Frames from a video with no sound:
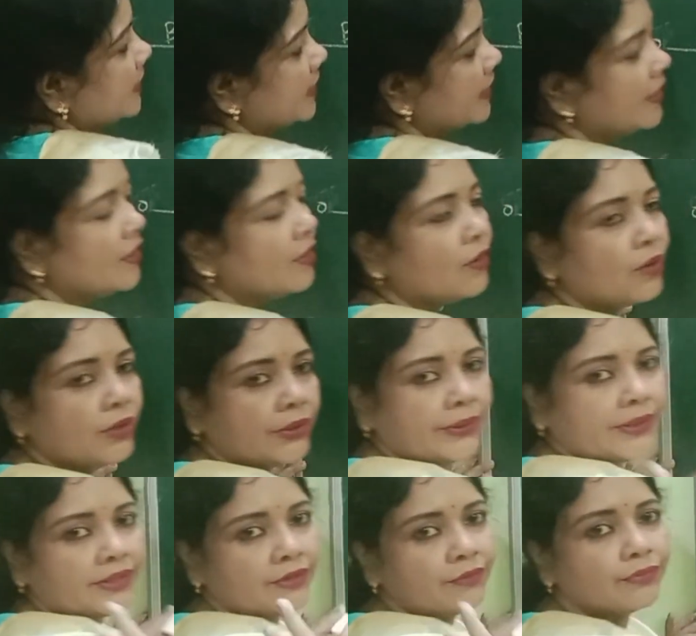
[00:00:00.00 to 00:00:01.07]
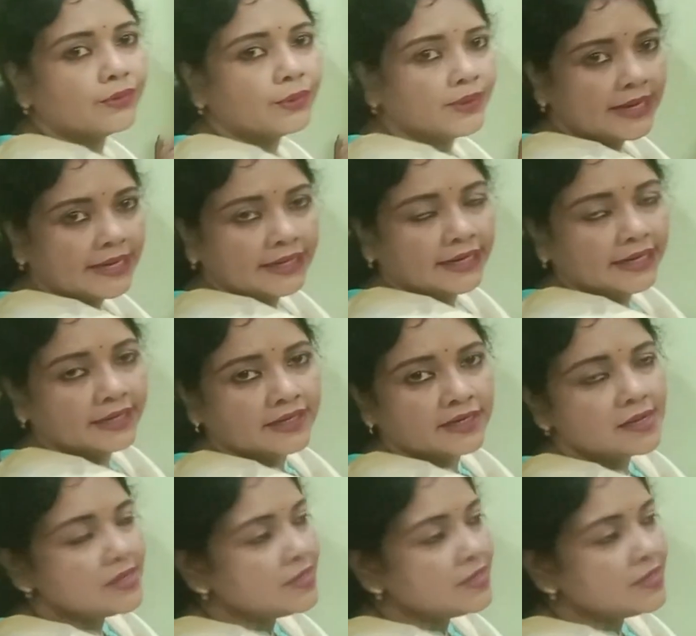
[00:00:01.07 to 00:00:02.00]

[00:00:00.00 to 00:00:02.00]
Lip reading: There are altogether 4 NAND gate.